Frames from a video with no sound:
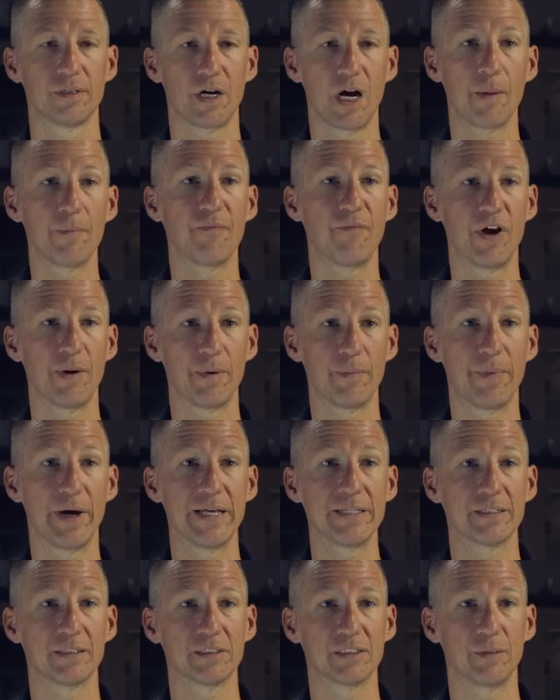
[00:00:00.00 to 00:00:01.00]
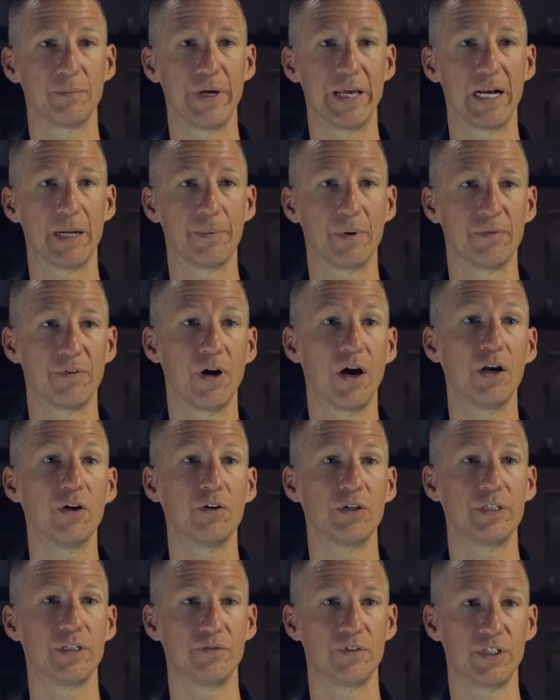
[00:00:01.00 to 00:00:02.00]
Carbon fiber bicycles are made up of
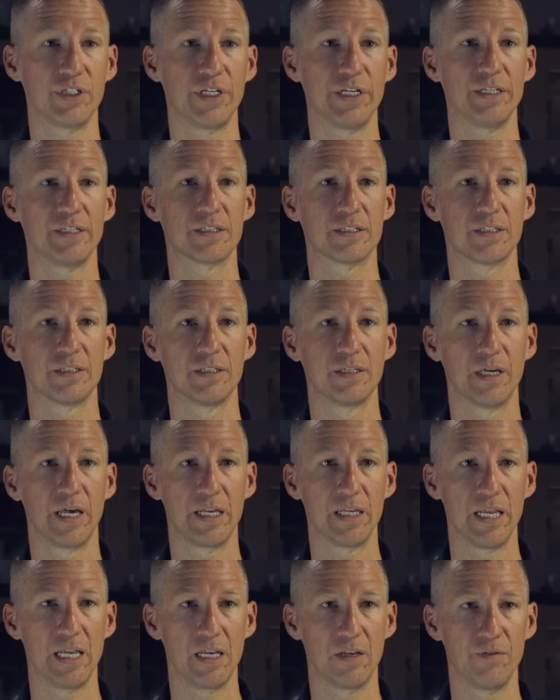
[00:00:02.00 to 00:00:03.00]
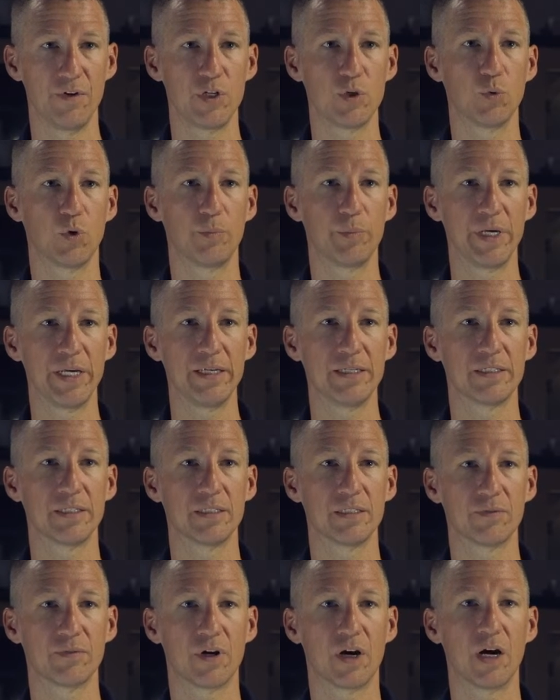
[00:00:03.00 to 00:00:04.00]
hundreds of sheets and individual
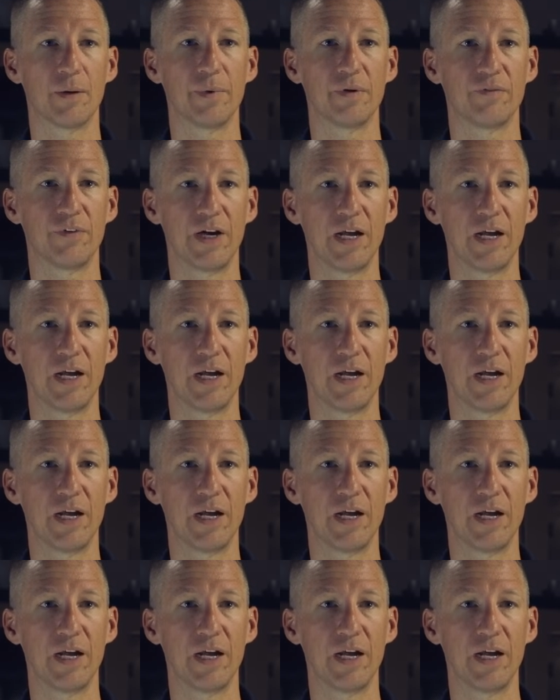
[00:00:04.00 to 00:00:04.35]
pieces of carbon